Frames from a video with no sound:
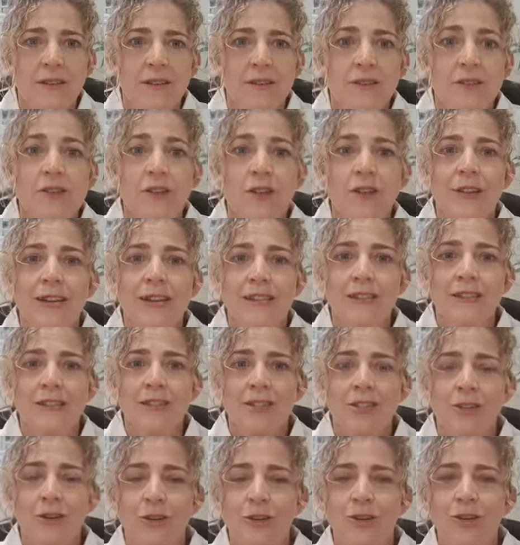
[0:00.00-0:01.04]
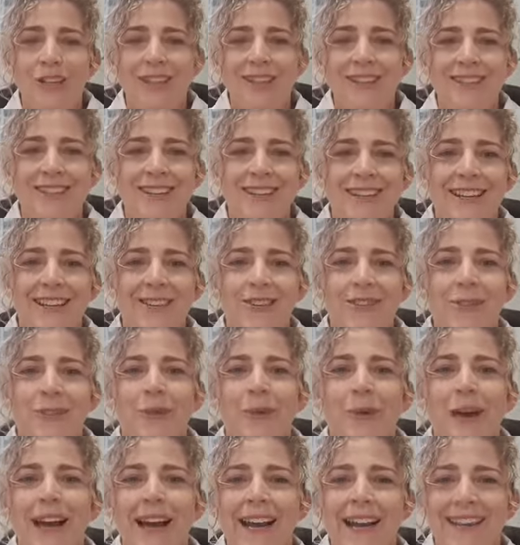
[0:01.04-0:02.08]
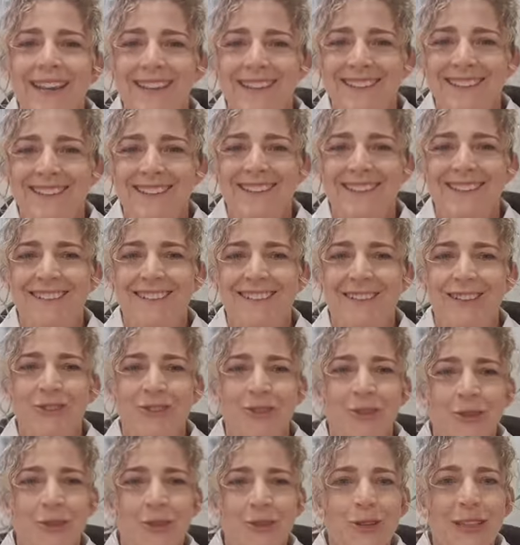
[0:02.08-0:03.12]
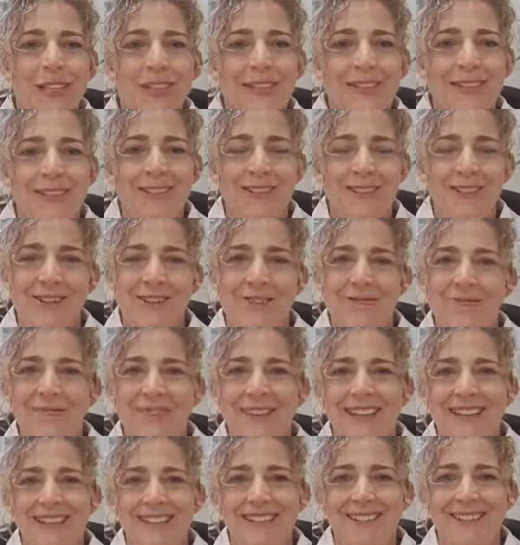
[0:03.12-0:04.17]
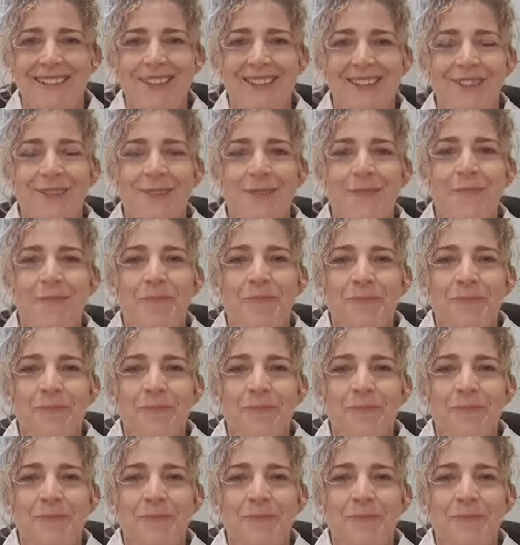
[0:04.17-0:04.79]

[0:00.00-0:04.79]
So that's the song that you sing on the way or that you listen to? That's so cool.